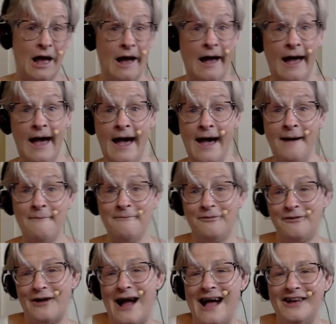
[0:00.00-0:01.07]
I'm
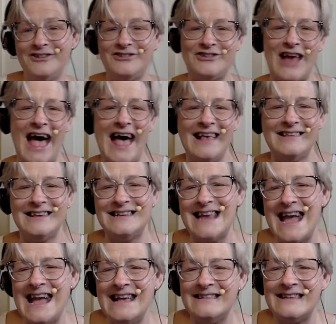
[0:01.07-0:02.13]
fresh as a
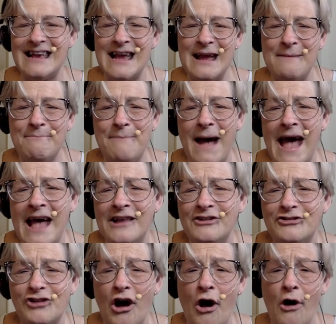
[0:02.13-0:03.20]
daisy,
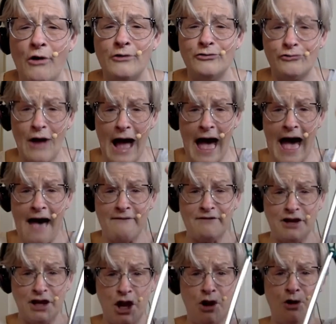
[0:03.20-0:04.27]
bent on
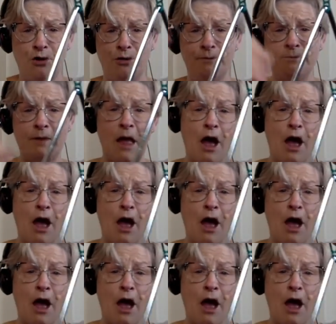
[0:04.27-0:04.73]
driving you